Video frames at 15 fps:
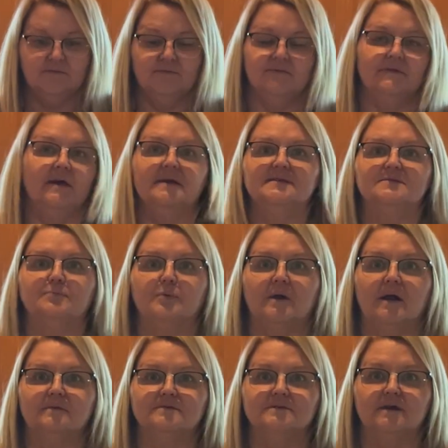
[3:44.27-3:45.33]
Nice
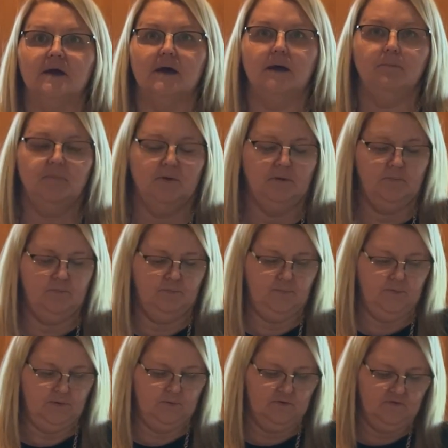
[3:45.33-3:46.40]
brown top,
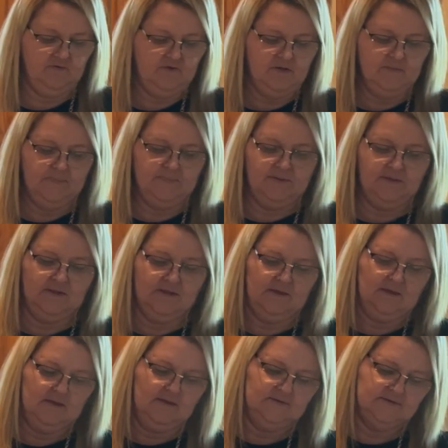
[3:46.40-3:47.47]
beautiful.
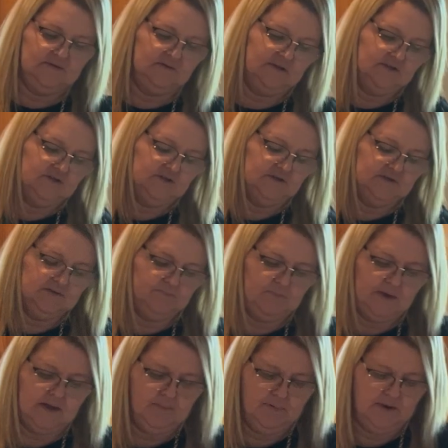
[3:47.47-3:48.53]
So let's just
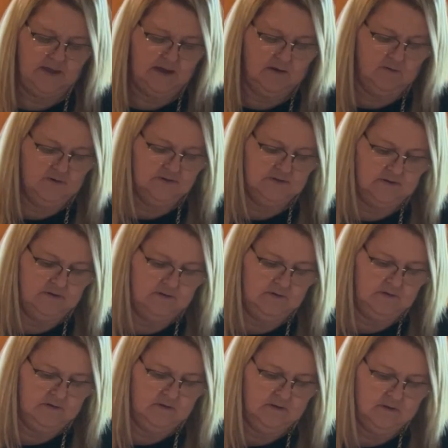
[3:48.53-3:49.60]
pop it out
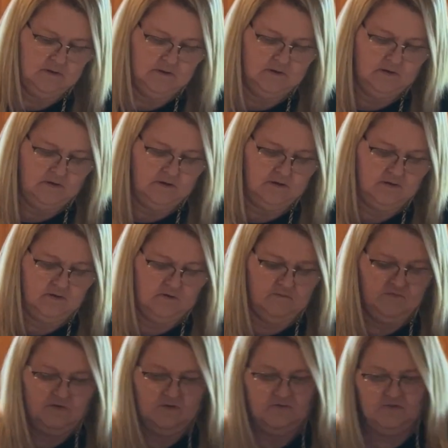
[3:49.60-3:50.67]
of
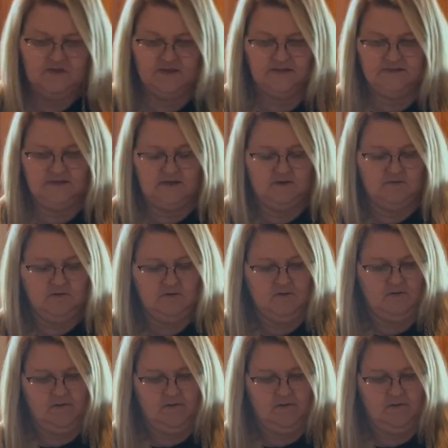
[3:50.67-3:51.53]
the container.